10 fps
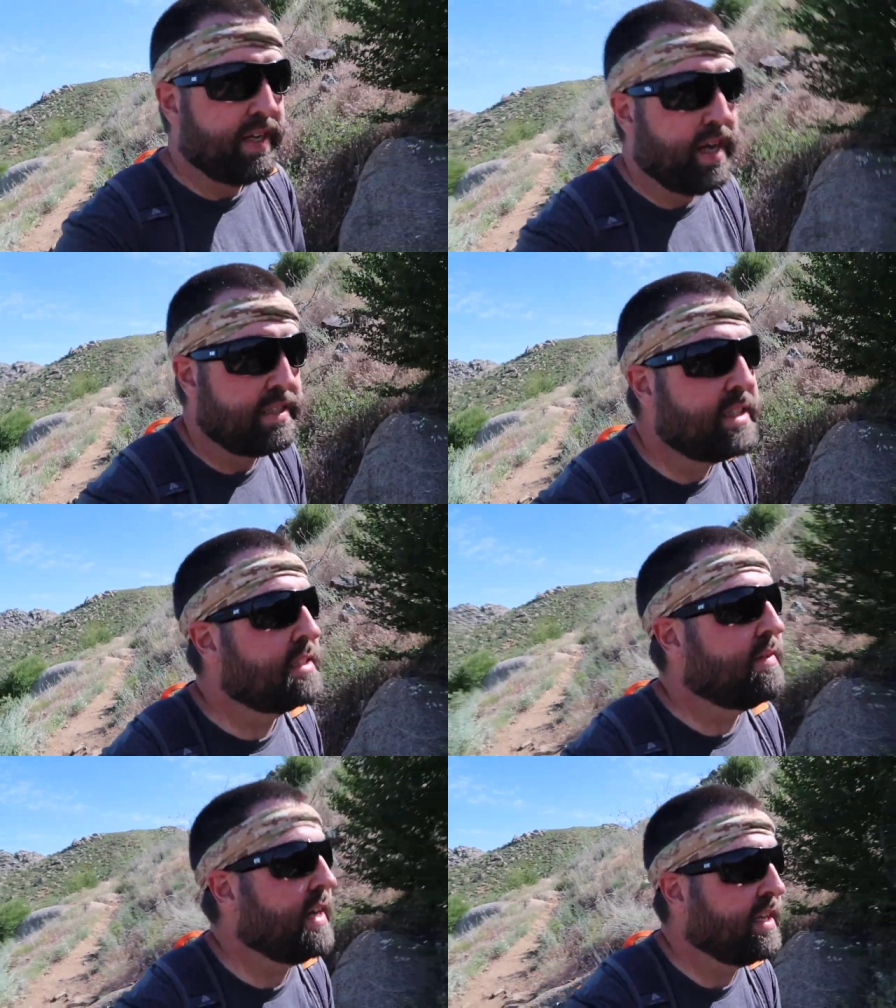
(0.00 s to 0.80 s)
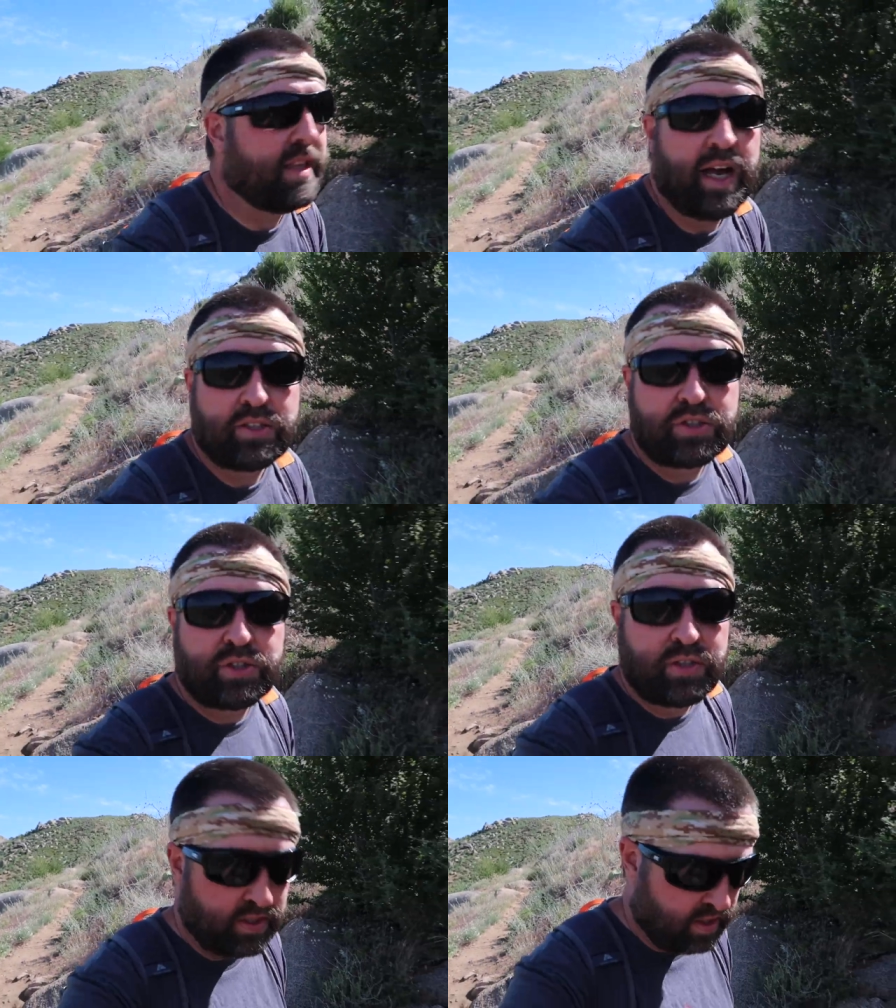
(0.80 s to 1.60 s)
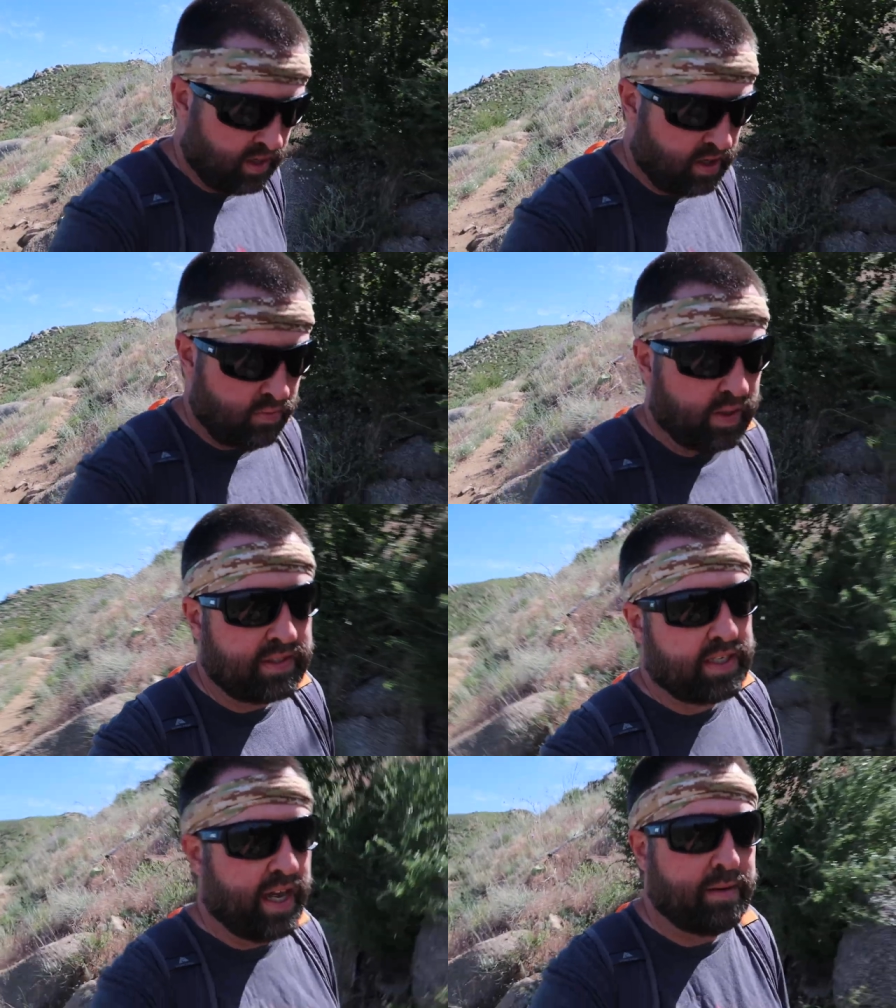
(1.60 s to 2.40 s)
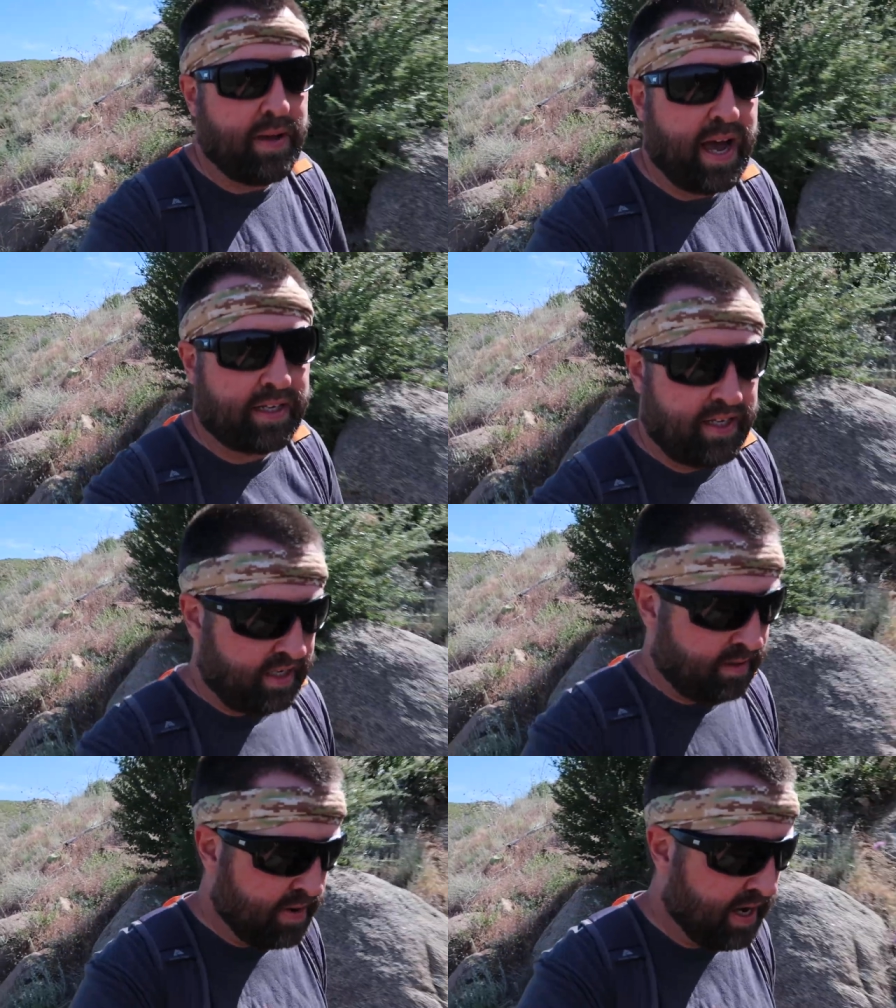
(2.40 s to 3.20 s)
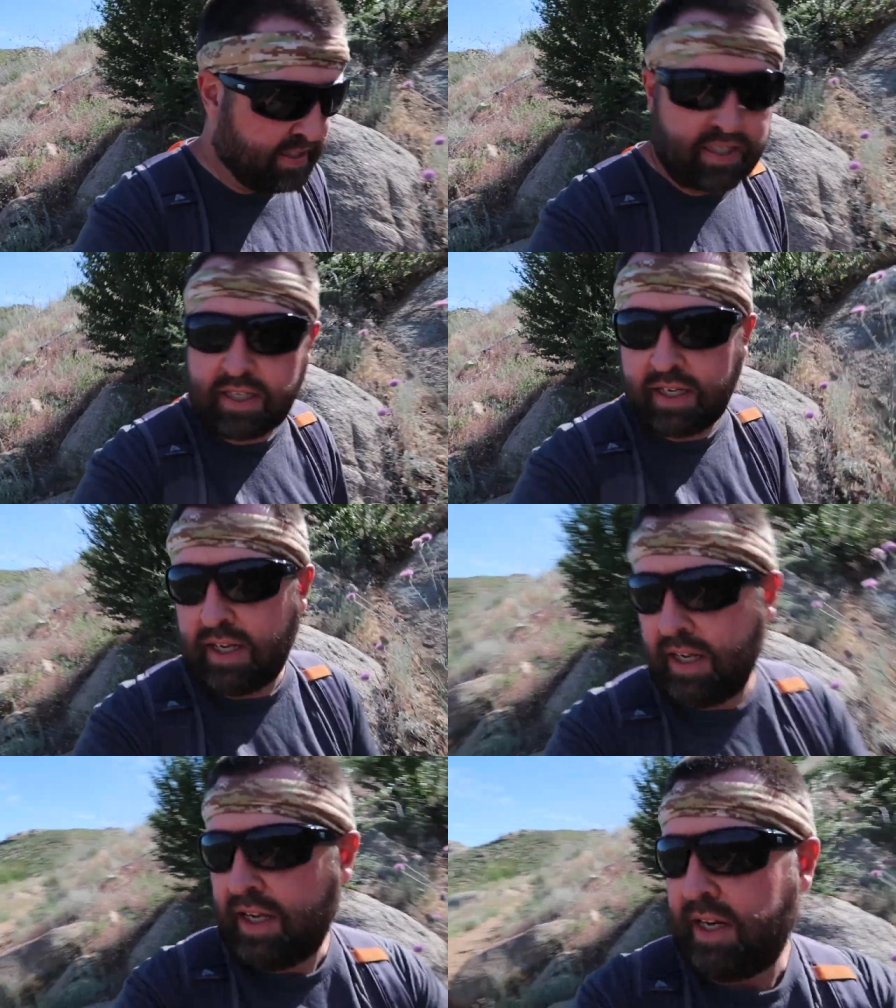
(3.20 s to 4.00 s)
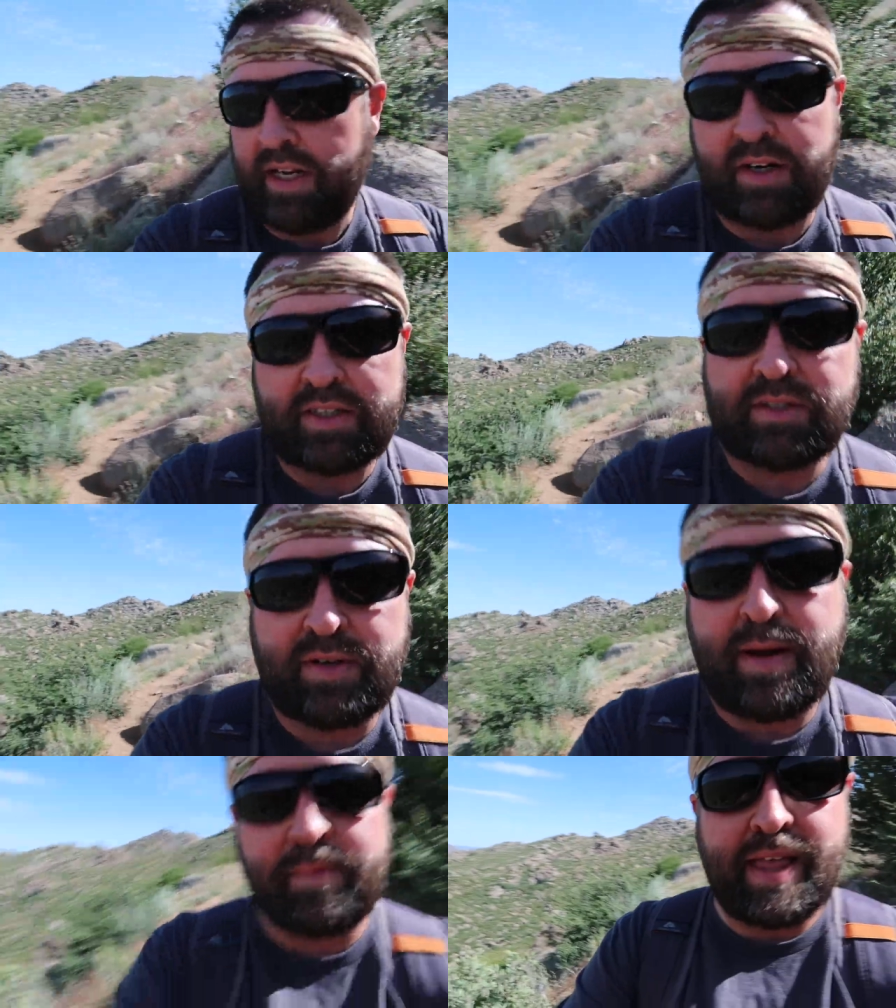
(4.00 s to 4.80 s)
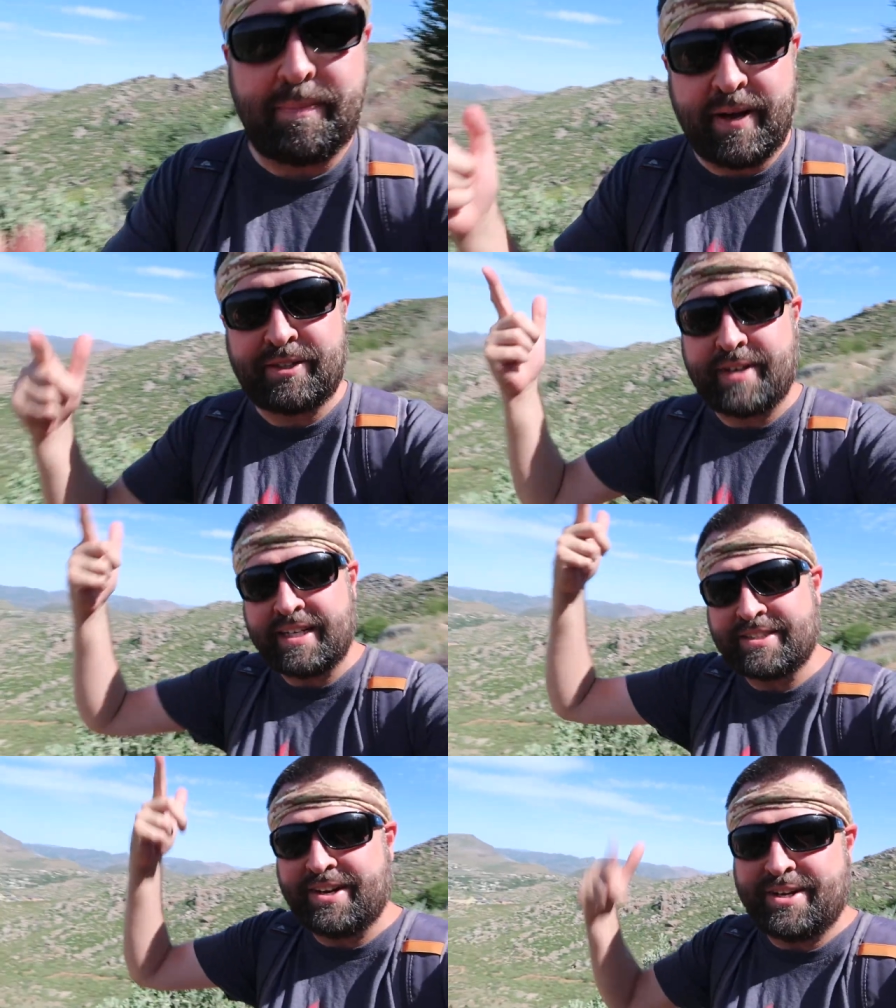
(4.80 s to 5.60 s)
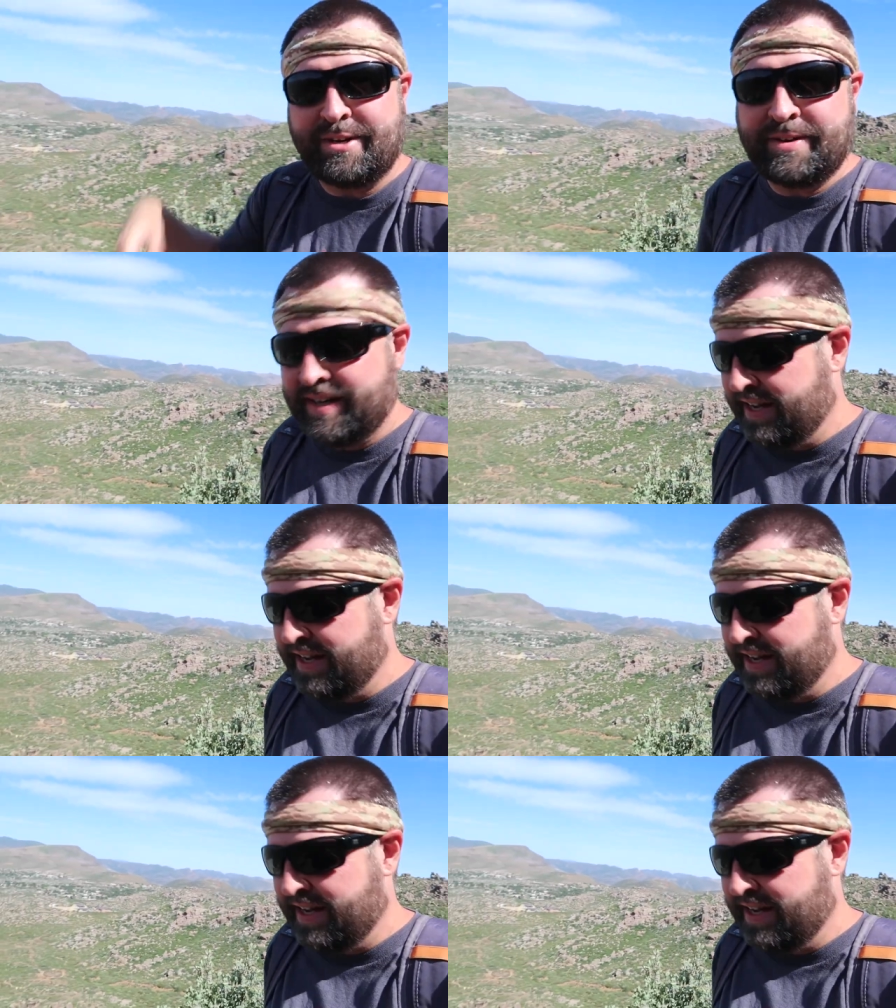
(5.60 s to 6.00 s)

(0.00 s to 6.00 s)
because this is very lush once again back here. But you know, just remember that picture I showed you